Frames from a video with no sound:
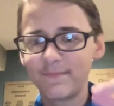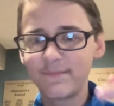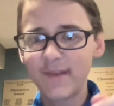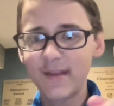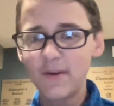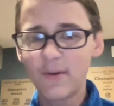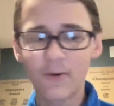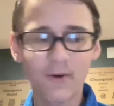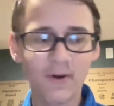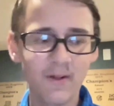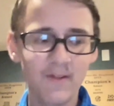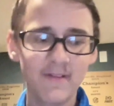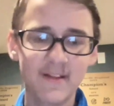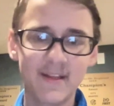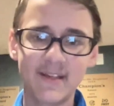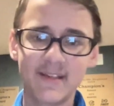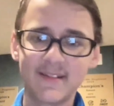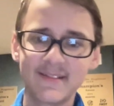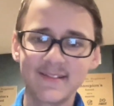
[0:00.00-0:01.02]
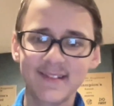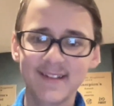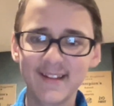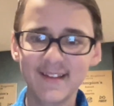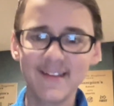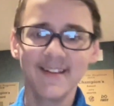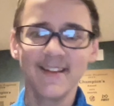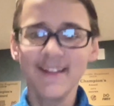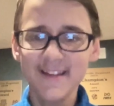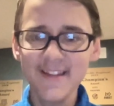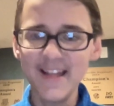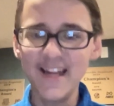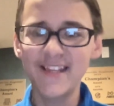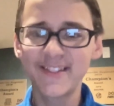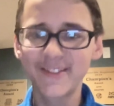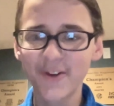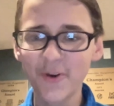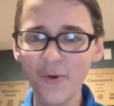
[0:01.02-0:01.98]
pinhole. Like,
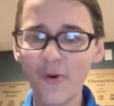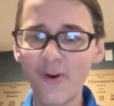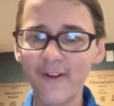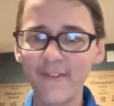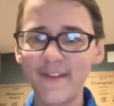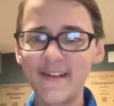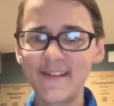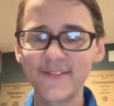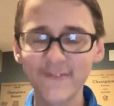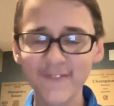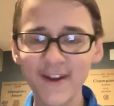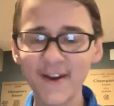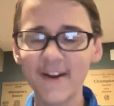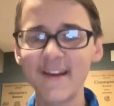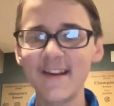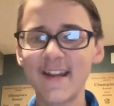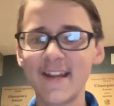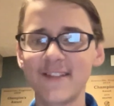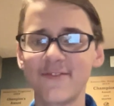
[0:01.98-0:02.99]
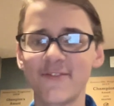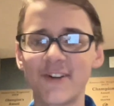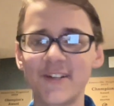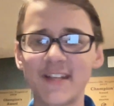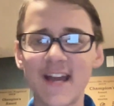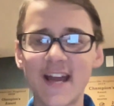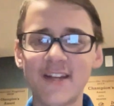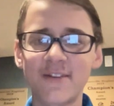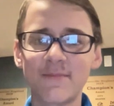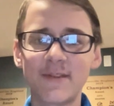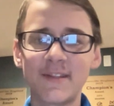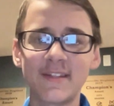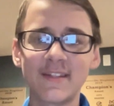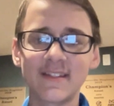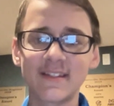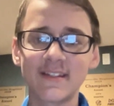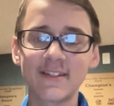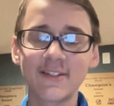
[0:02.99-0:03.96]
that's cool. That's very nice for
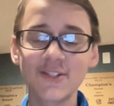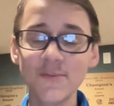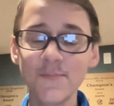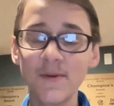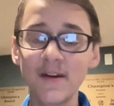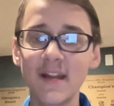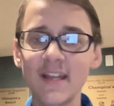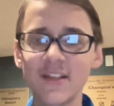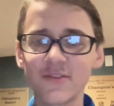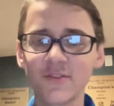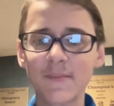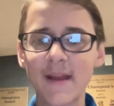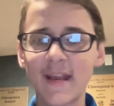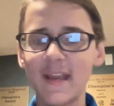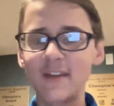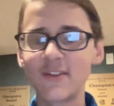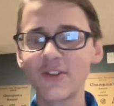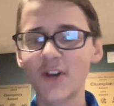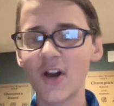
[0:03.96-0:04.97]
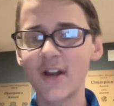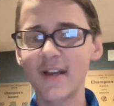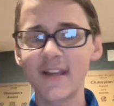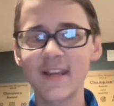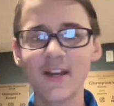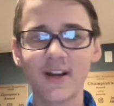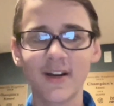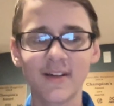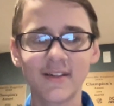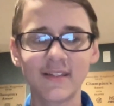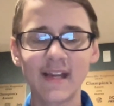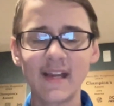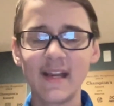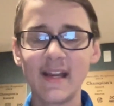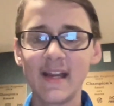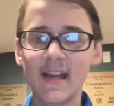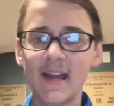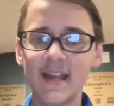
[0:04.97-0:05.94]
attachments. Super nice for making dog gears
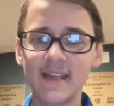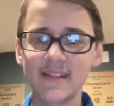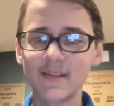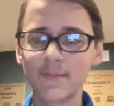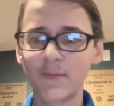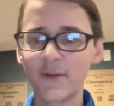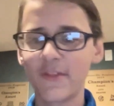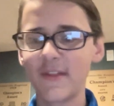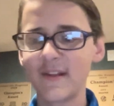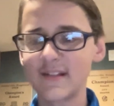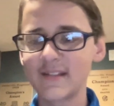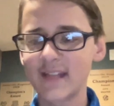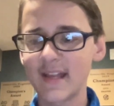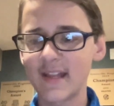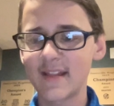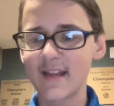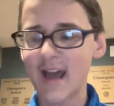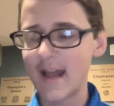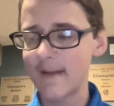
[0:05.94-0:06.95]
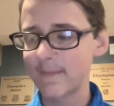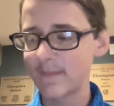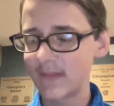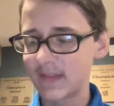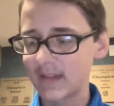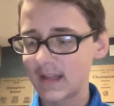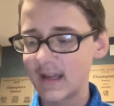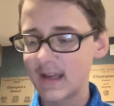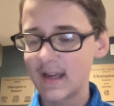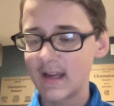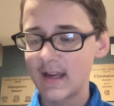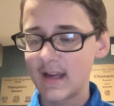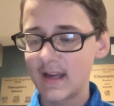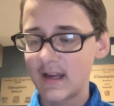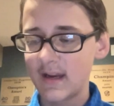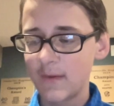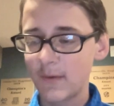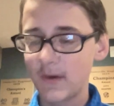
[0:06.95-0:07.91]
and simple things like that.
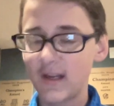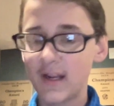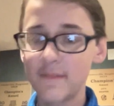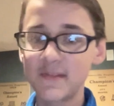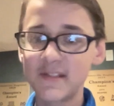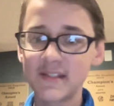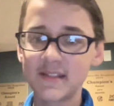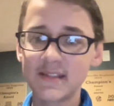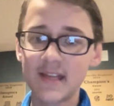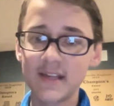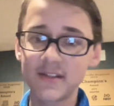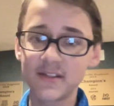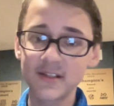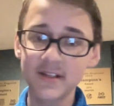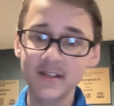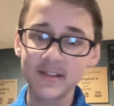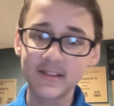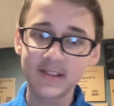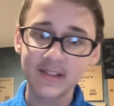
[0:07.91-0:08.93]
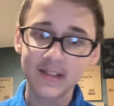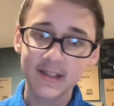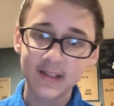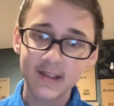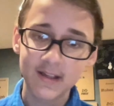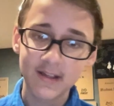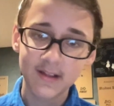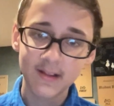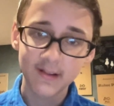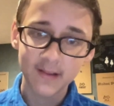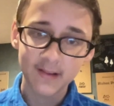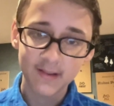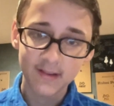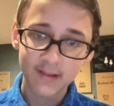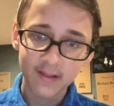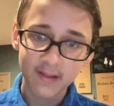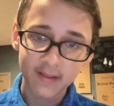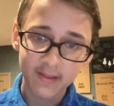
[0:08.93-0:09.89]
When it comes to sensors,
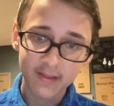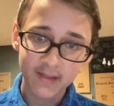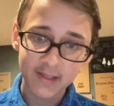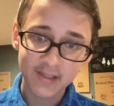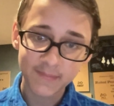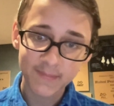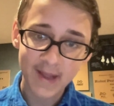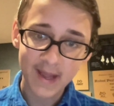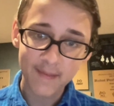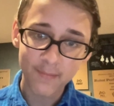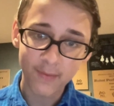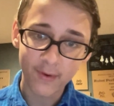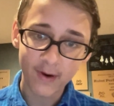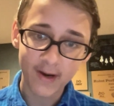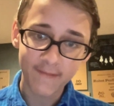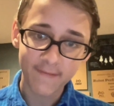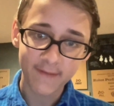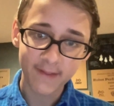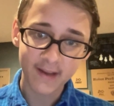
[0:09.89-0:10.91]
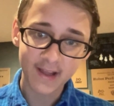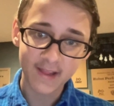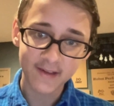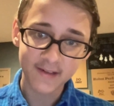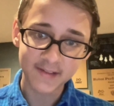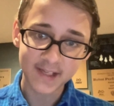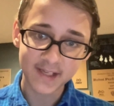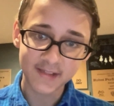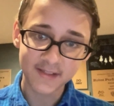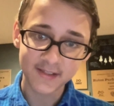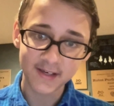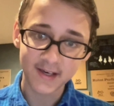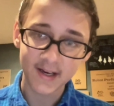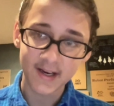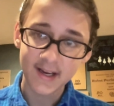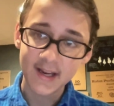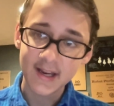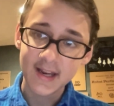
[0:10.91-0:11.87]
this bad boy for the color sensor,